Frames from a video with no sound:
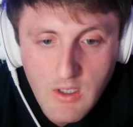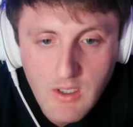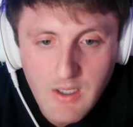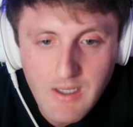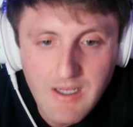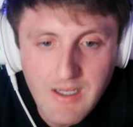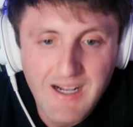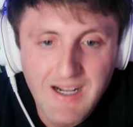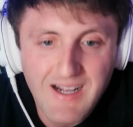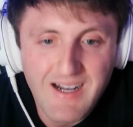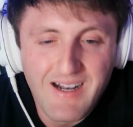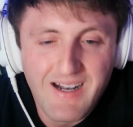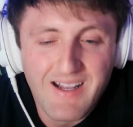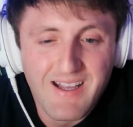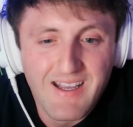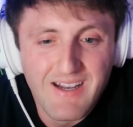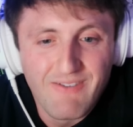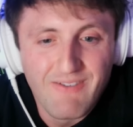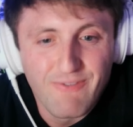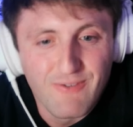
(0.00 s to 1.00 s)

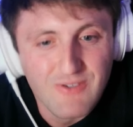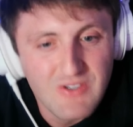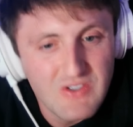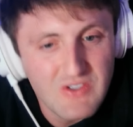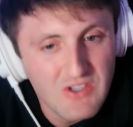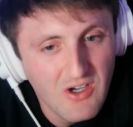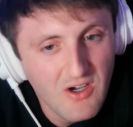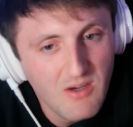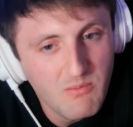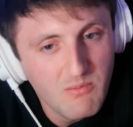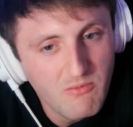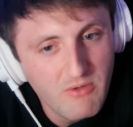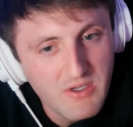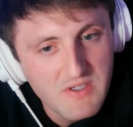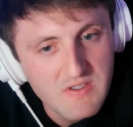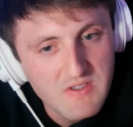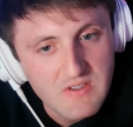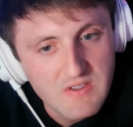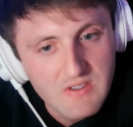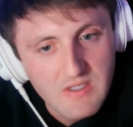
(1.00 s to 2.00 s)
And for some
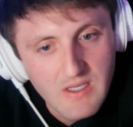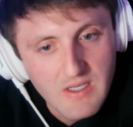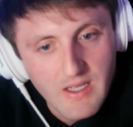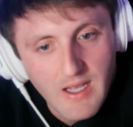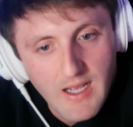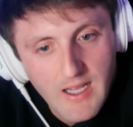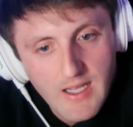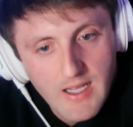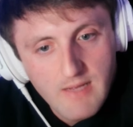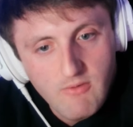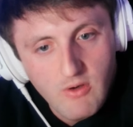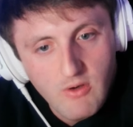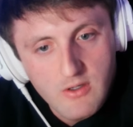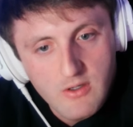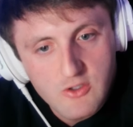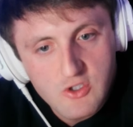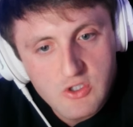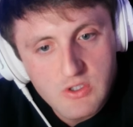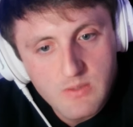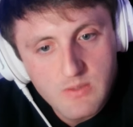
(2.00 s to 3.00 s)
reason tonight, I have a
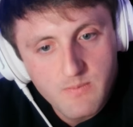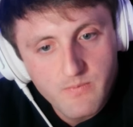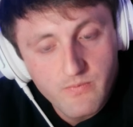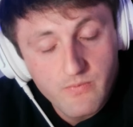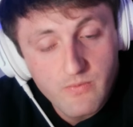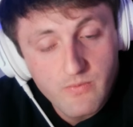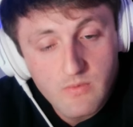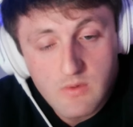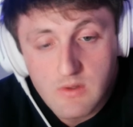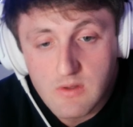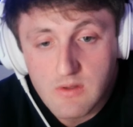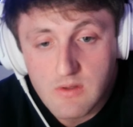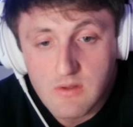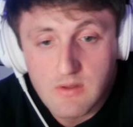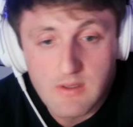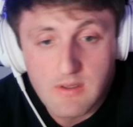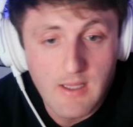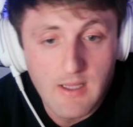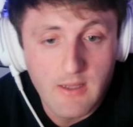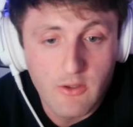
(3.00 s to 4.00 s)
hunch
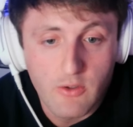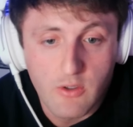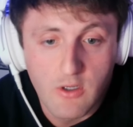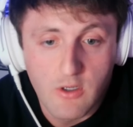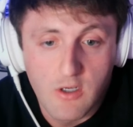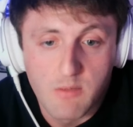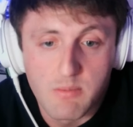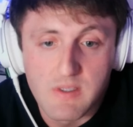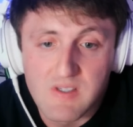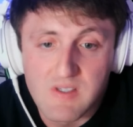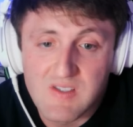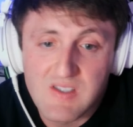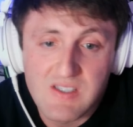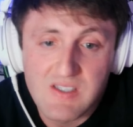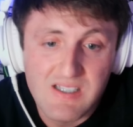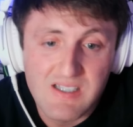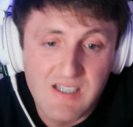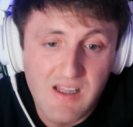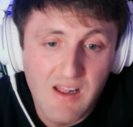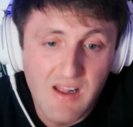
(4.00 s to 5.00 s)
that they're going to be
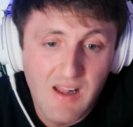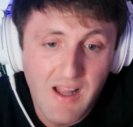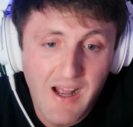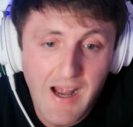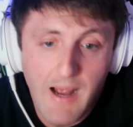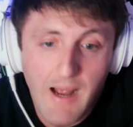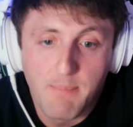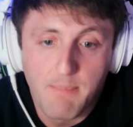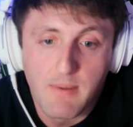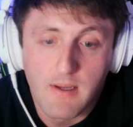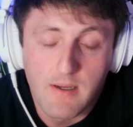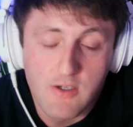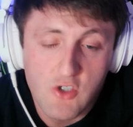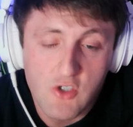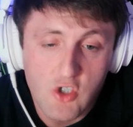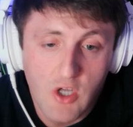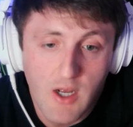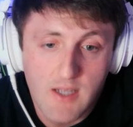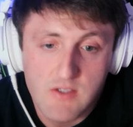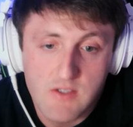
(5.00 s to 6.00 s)
slapping
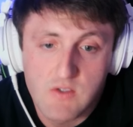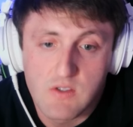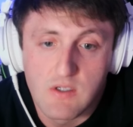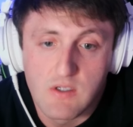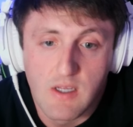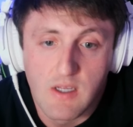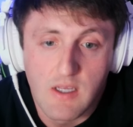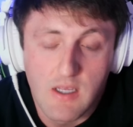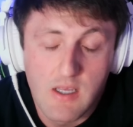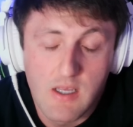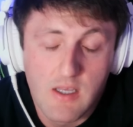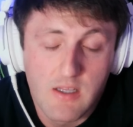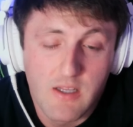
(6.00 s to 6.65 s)
shots tonight.